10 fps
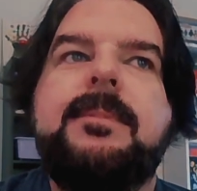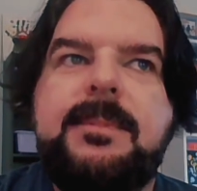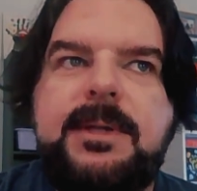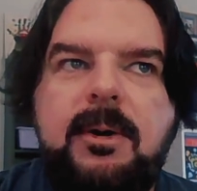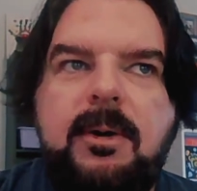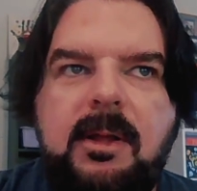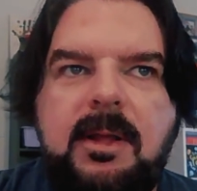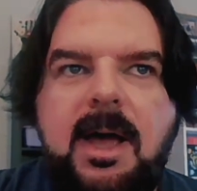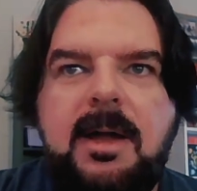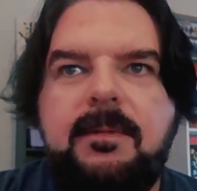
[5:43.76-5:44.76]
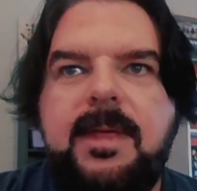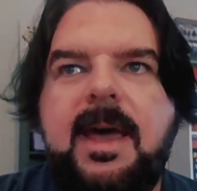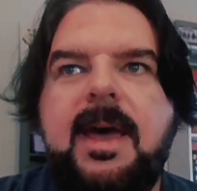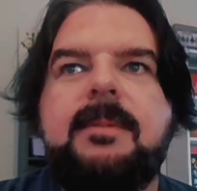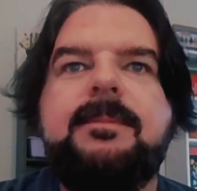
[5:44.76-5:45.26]
So a lot of
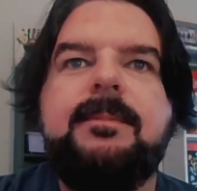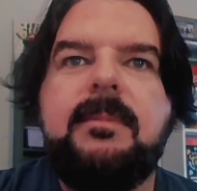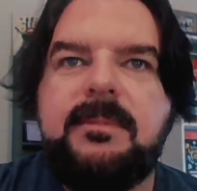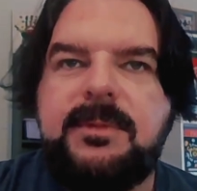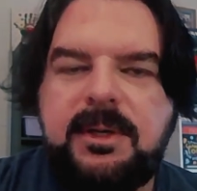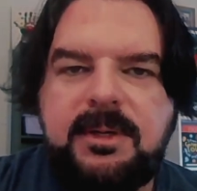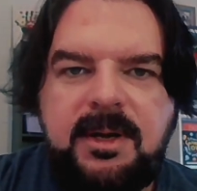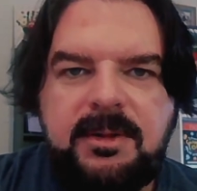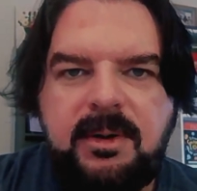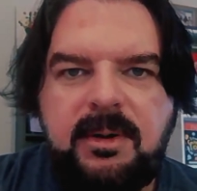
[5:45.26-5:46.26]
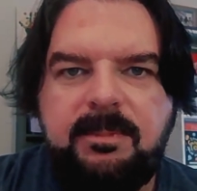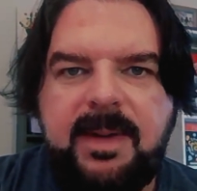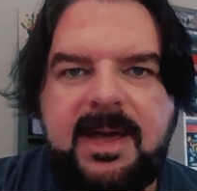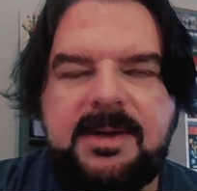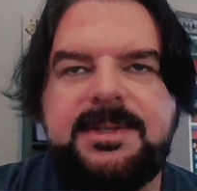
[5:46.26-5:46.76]
that took another
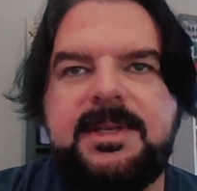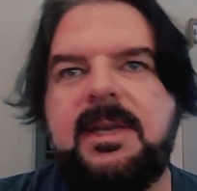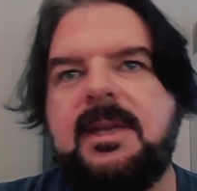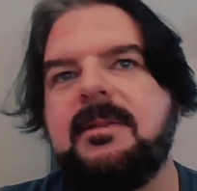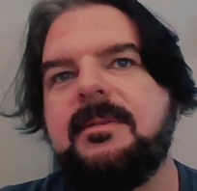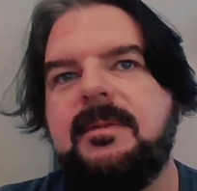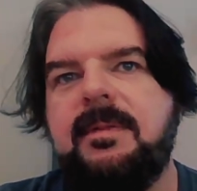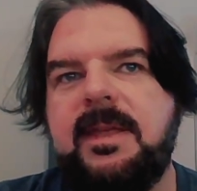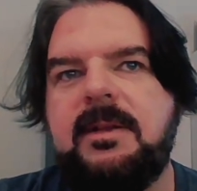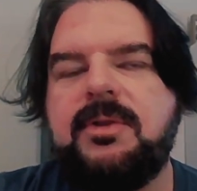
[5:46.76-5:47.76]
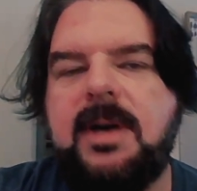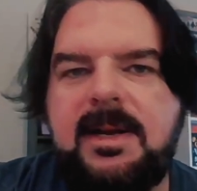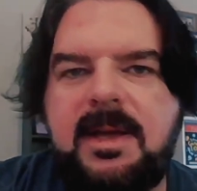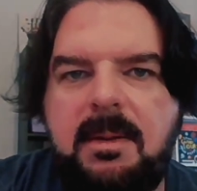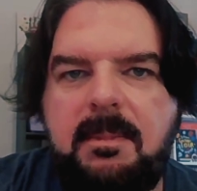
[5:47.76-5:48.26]
back seat. Then
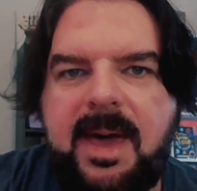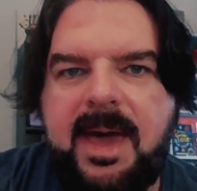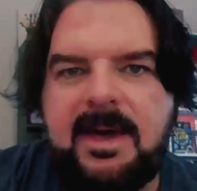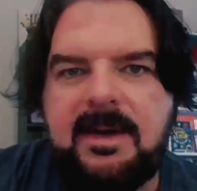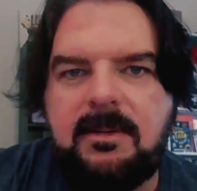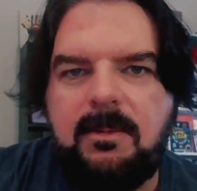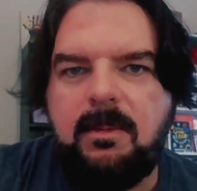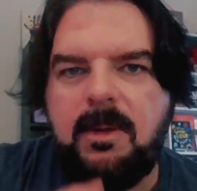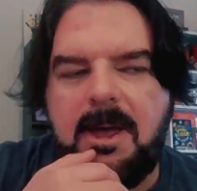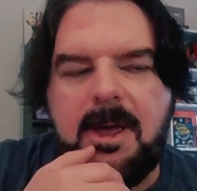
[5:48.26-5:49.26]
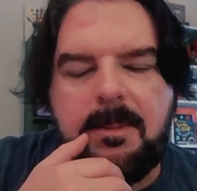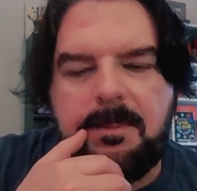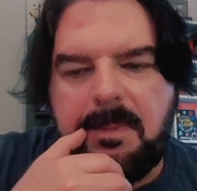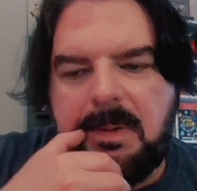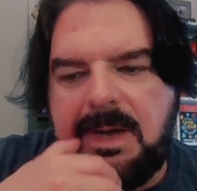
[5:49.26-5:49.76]
tried to come back uh,
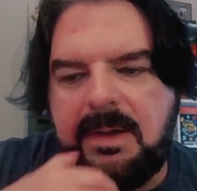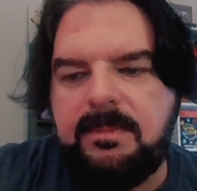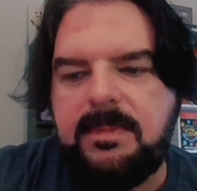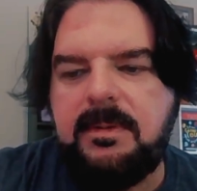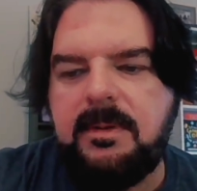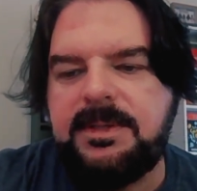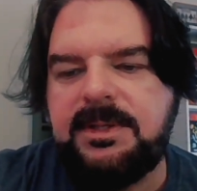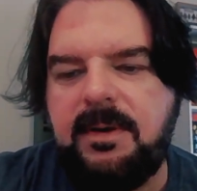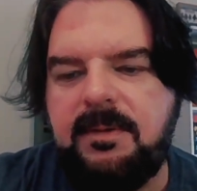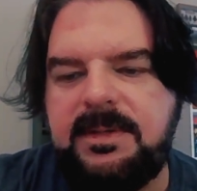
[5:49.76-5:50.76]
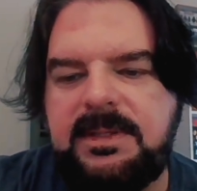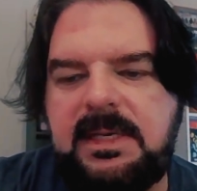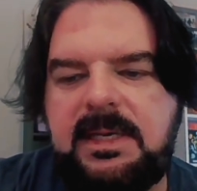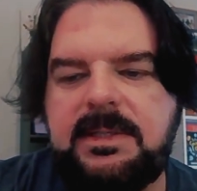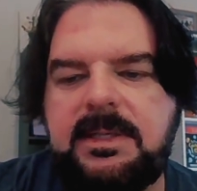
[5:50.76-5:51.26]
come the start of the
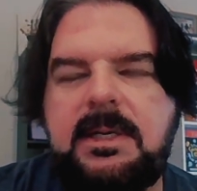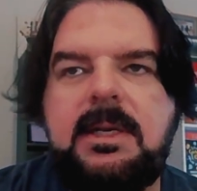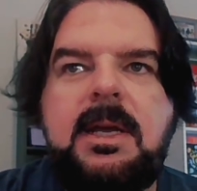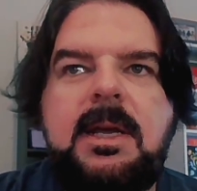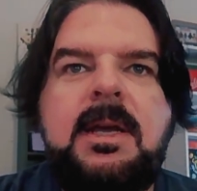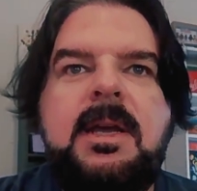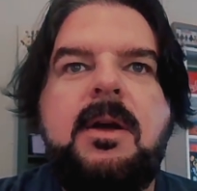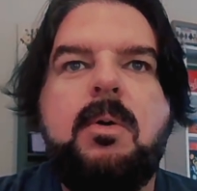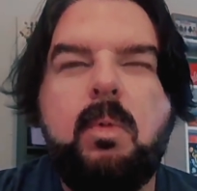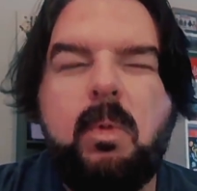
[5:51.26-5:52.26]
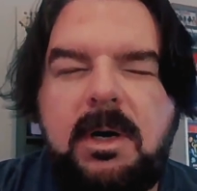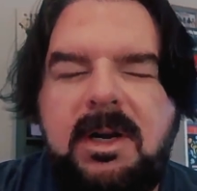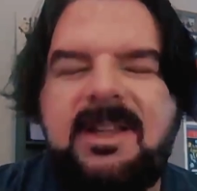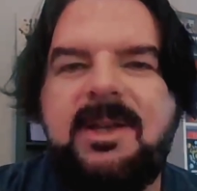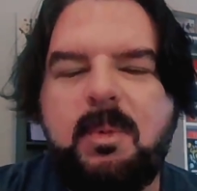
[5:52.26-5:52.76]
season,
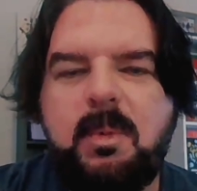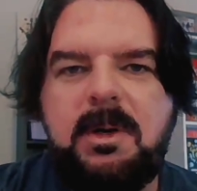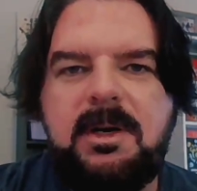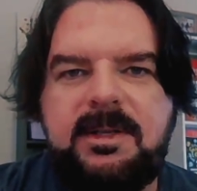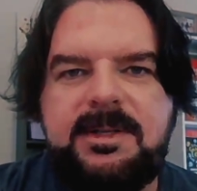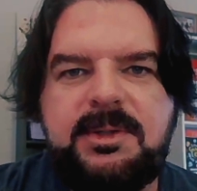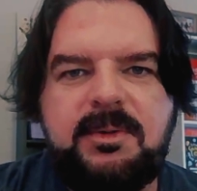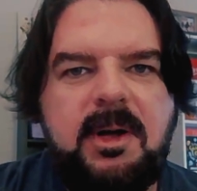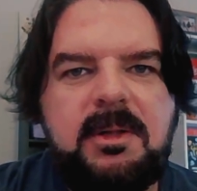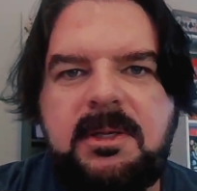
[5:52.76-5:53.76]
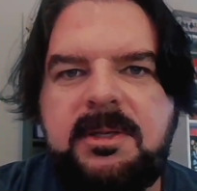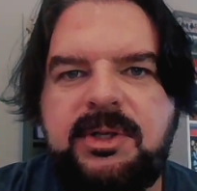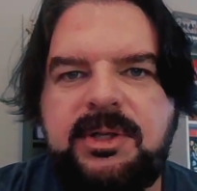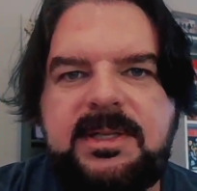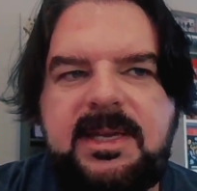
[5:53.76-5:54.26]
really, really struggling
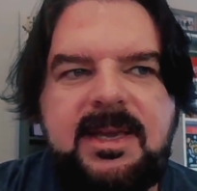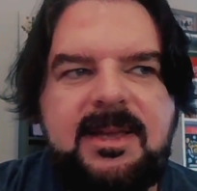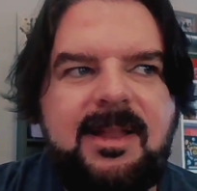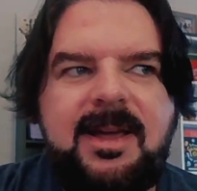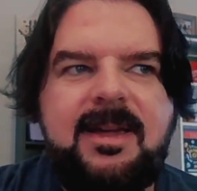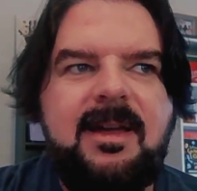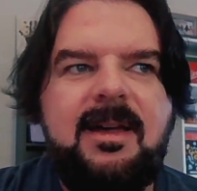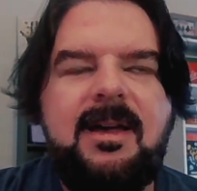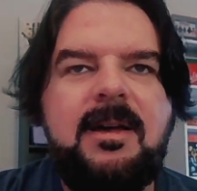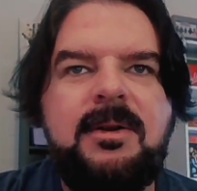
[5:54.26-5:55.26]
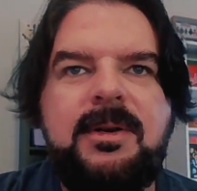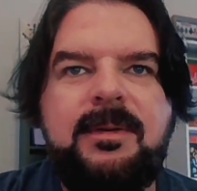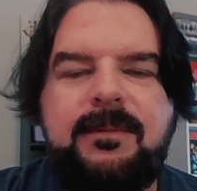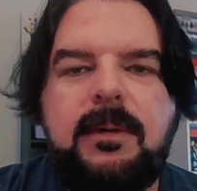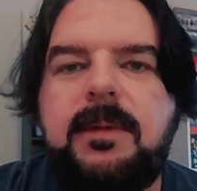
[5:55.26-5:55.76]
just to get like
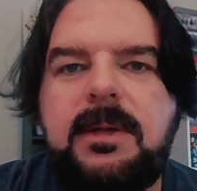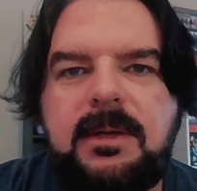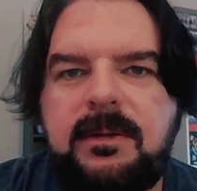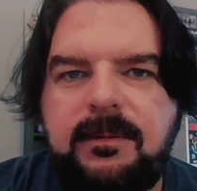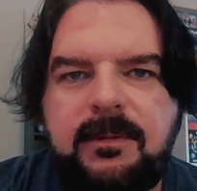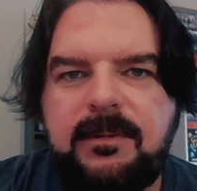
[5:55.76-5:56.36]
150